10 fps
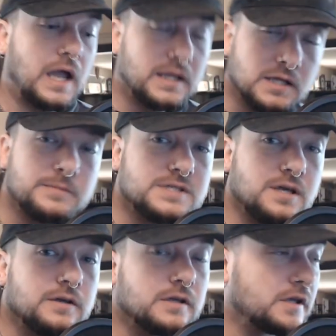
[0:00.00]
And let me
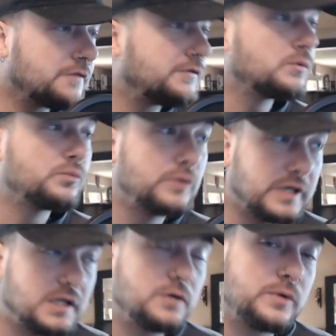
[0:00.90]
tell you, if you
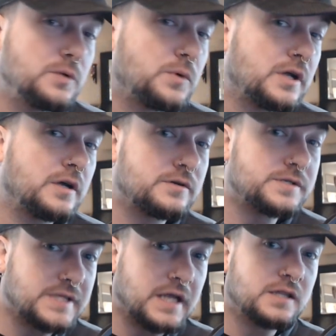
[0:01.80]
really, really want to
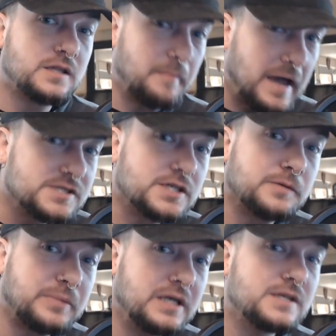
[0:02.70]
understand the magic
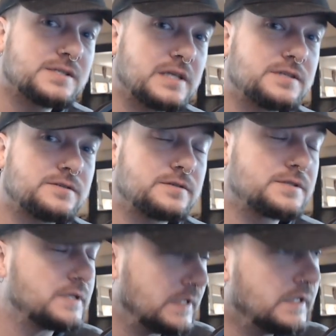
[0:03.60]
of penis
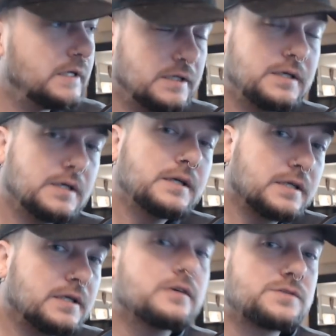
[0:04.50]
lasers,
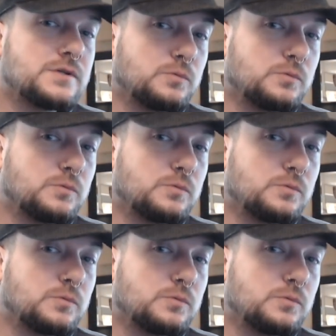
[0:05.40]
Gail's your